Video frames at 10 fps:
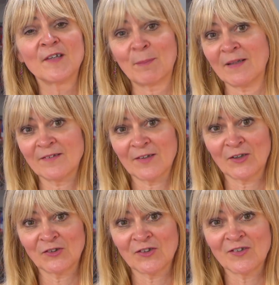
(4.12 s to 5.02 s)
zip
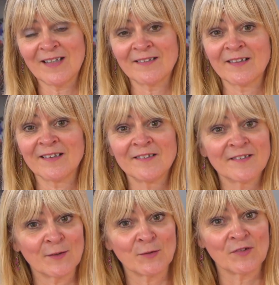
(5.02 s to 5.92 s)
insertions is a
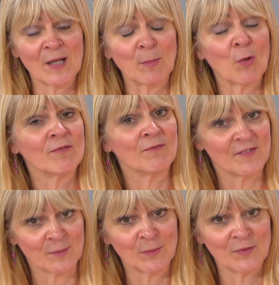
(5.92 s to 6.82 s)
concealed zip or
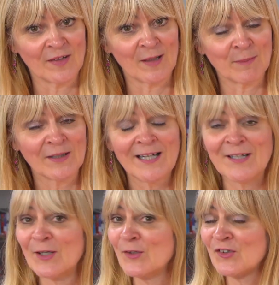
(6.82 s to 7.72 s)
invisible zip.
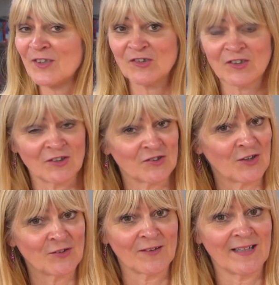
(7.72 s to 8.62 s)
No stitching
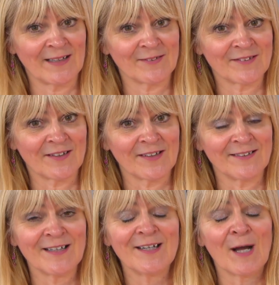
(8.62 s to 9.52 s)
shows on the
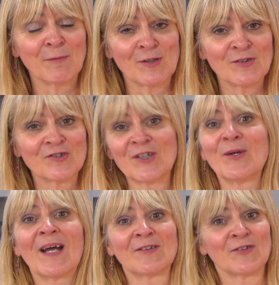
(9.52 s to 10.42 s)
outside. I'm going to show
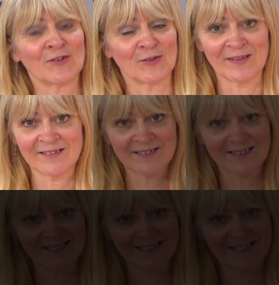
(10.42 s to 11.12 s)
you how to do it.